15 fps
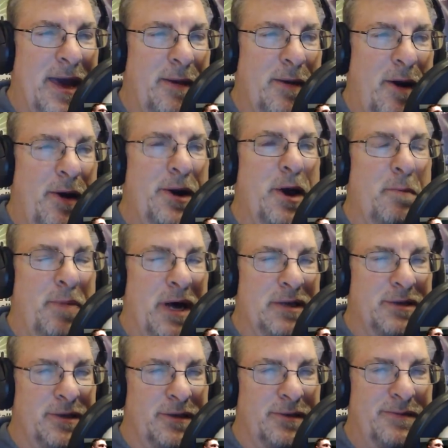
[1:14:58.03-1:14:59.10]
audio
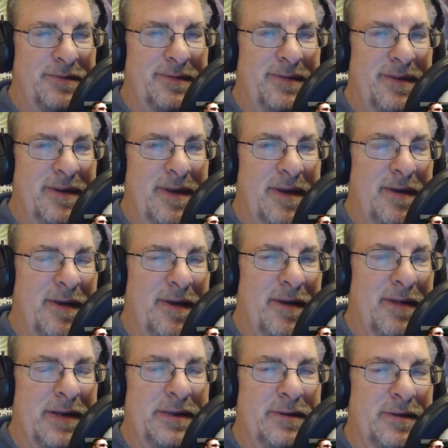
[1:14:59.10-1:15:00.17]
puzzle. At
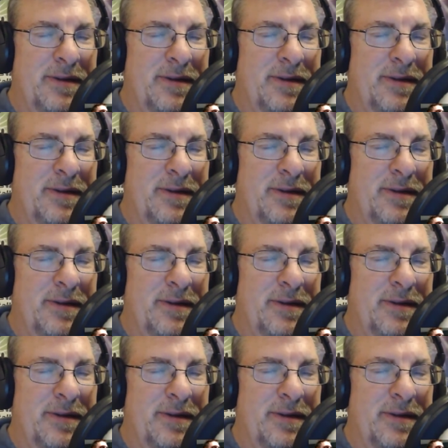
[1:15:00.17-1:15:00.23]
least